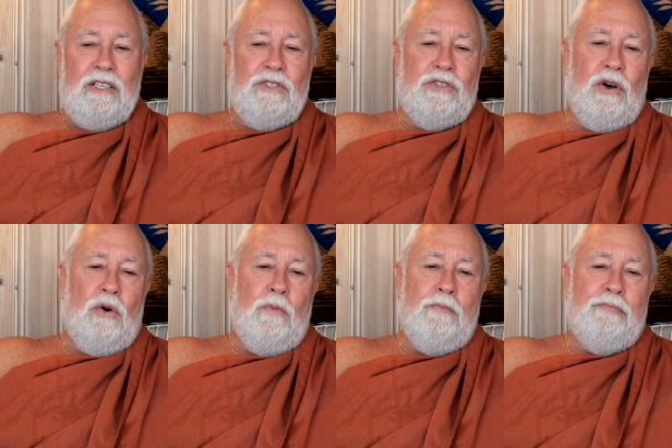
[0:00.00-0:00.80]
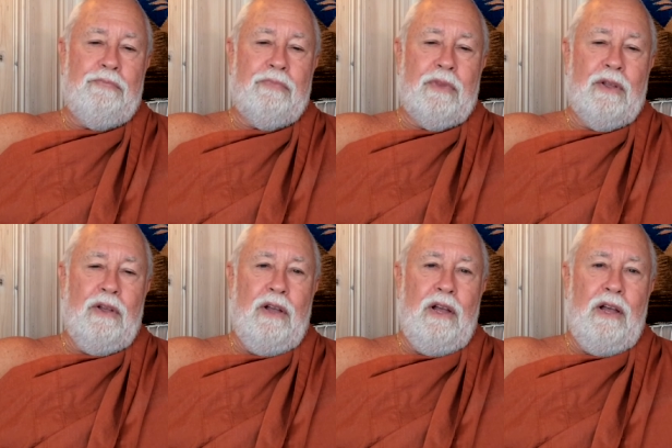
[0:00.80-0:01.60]
So
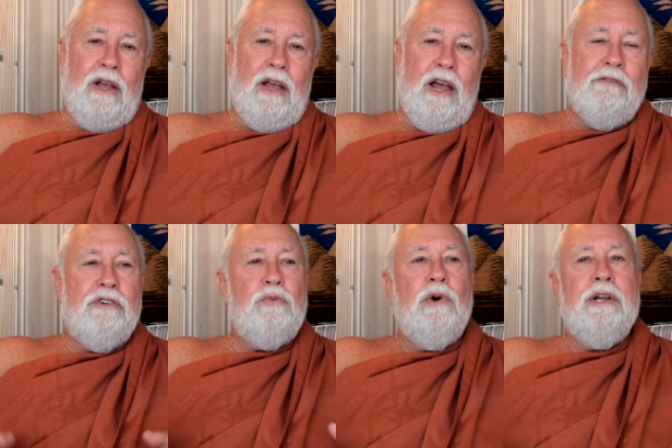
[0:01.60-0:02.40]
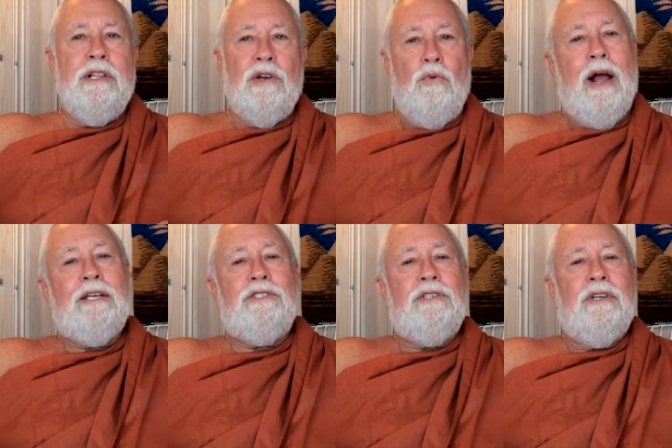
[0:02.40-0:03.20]
everyone in the
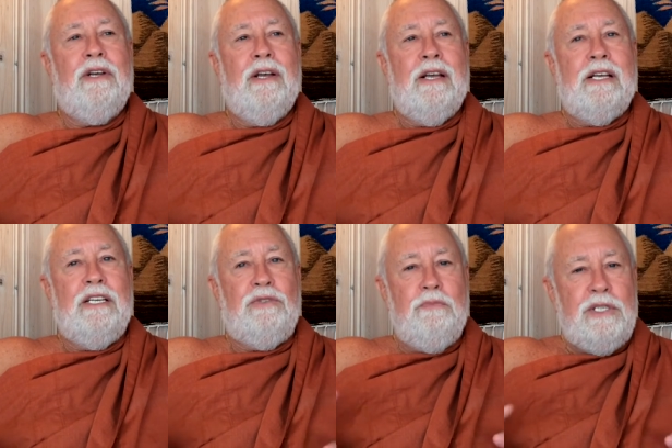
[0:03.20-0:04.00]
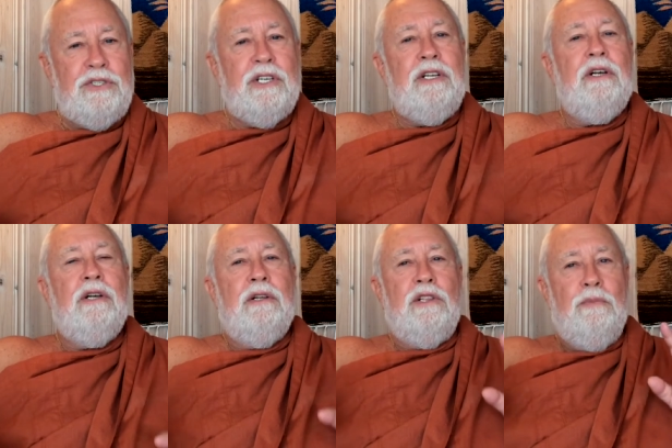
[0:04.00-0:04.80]
West is missing
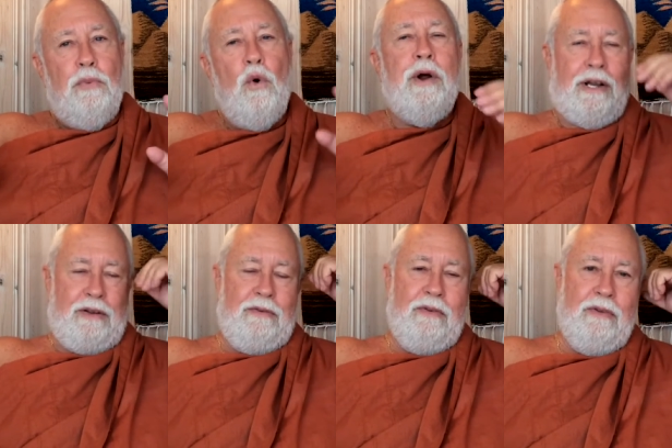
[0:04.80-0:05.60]
the point.